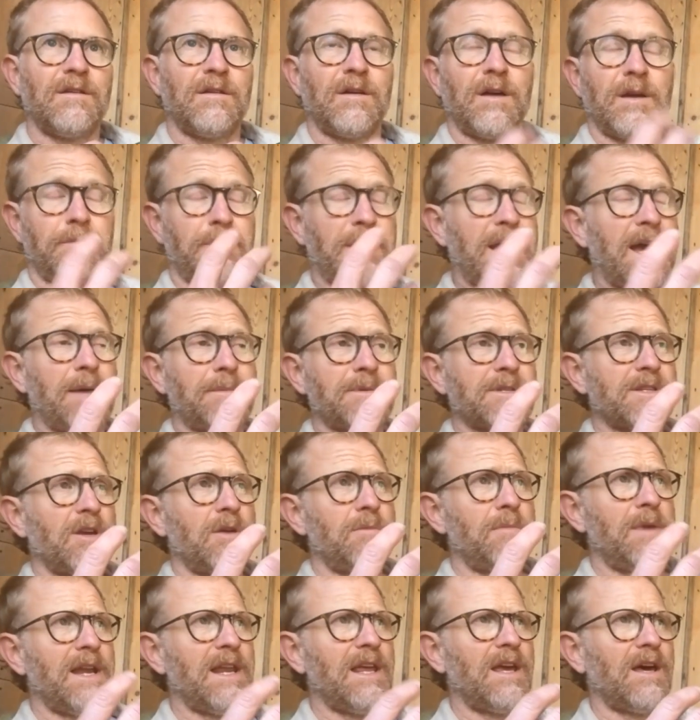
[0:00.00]
like perhaps so
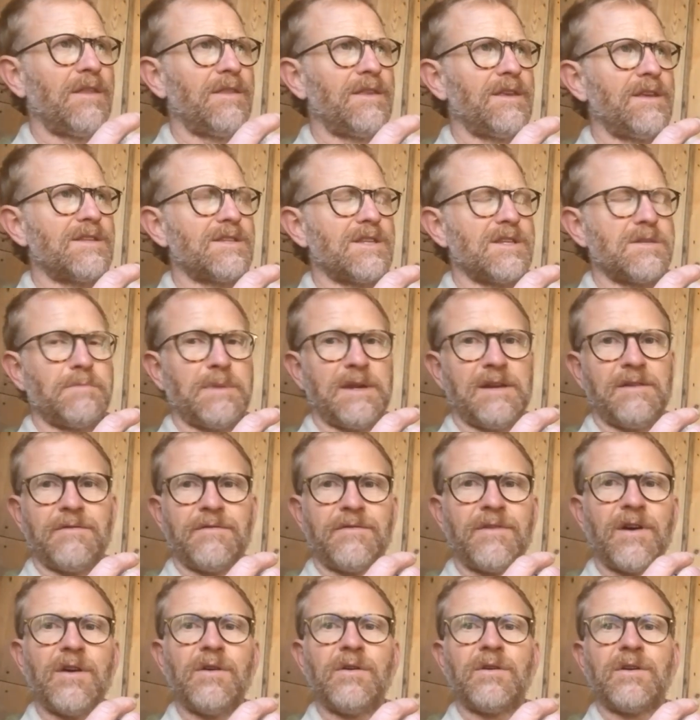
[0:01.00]
many others, has been
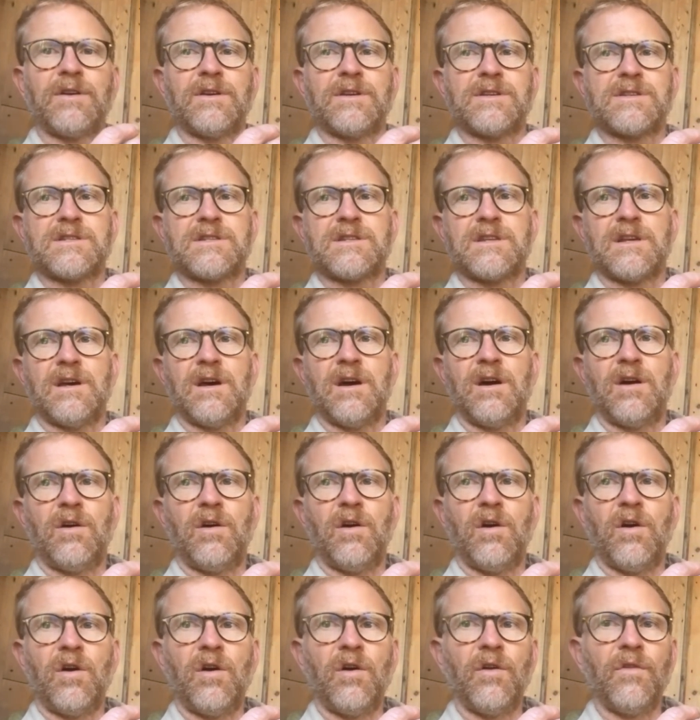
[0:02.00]
focused uh,
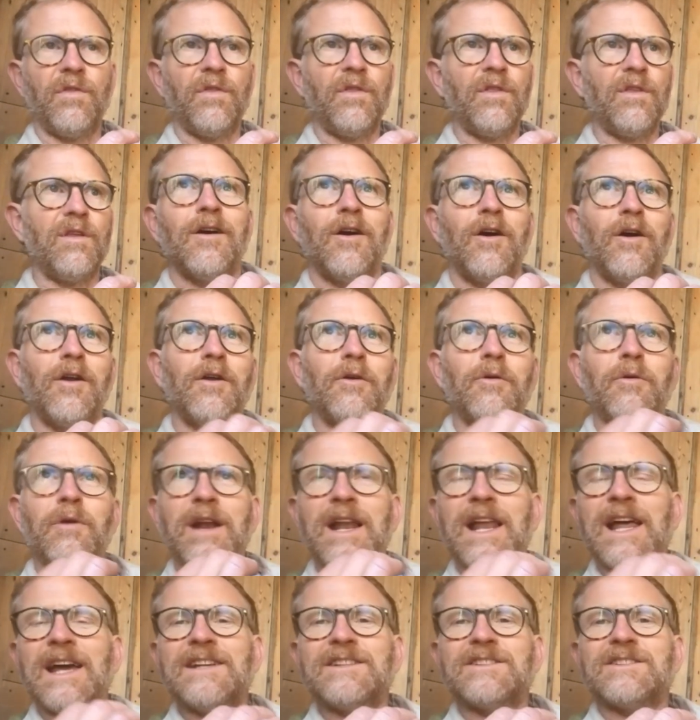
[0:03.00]
on on a
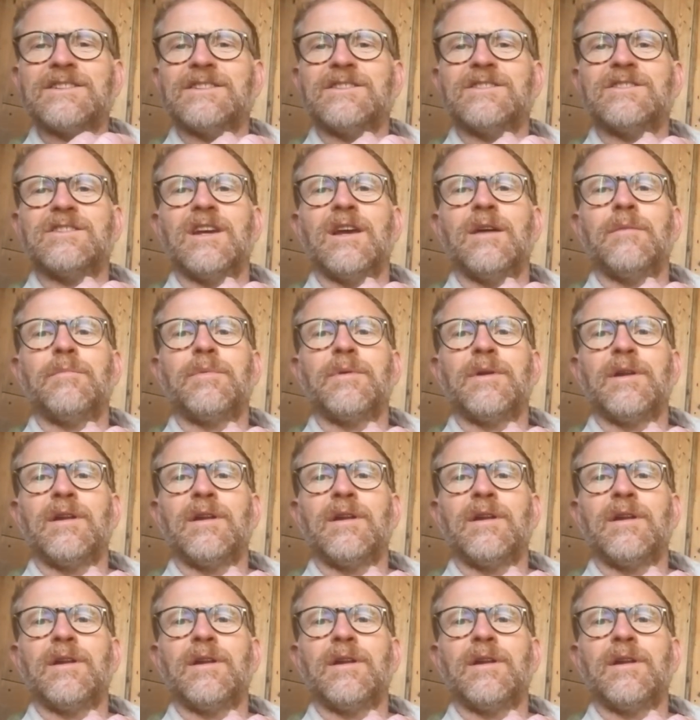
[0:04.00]
relationship,